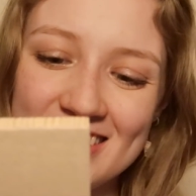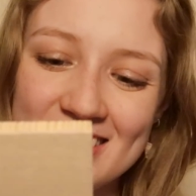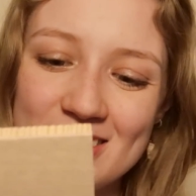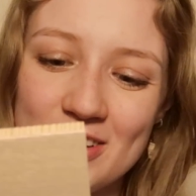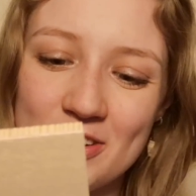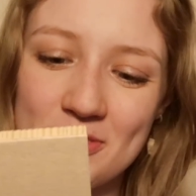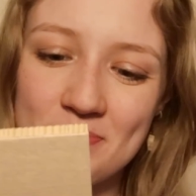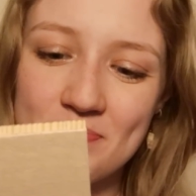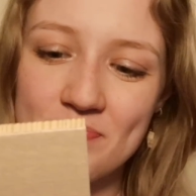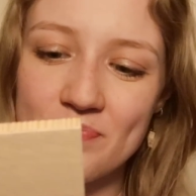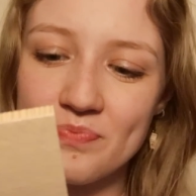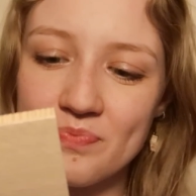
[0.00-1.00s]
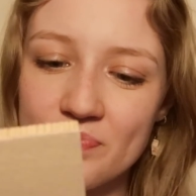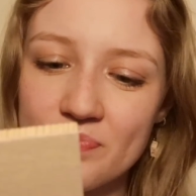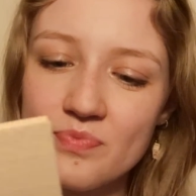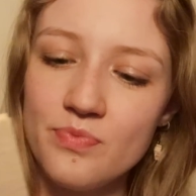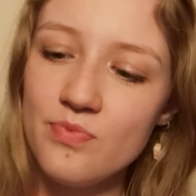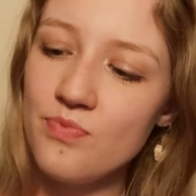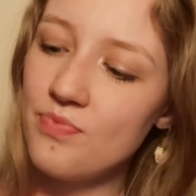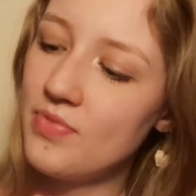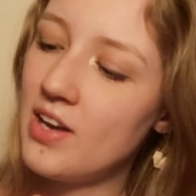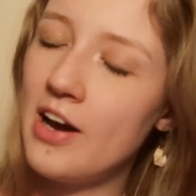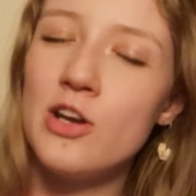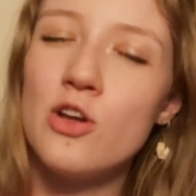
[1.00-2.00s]
So,
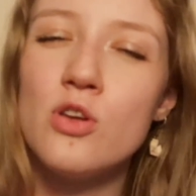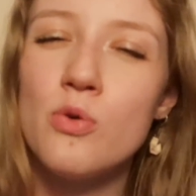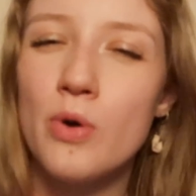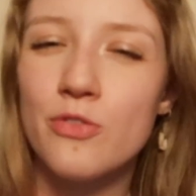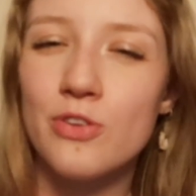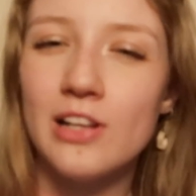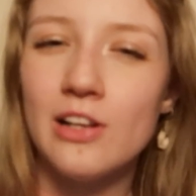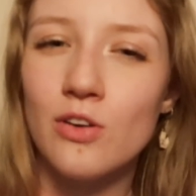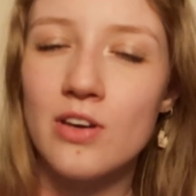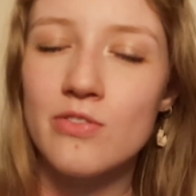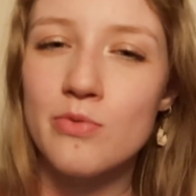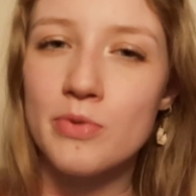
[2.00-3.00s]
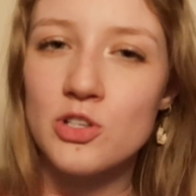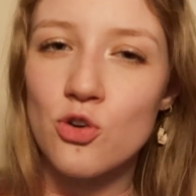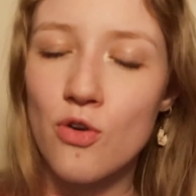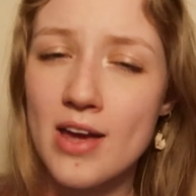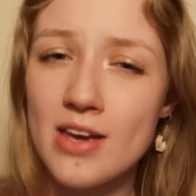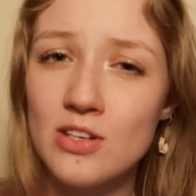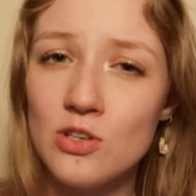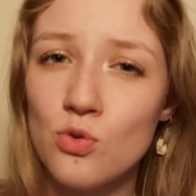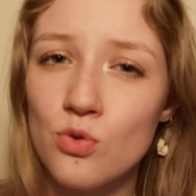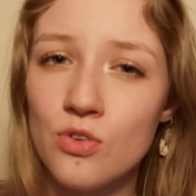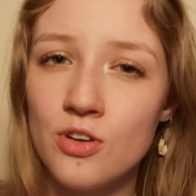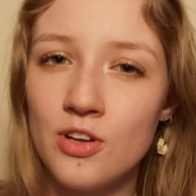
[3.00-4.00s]
I know you weren't really looking for much grey in your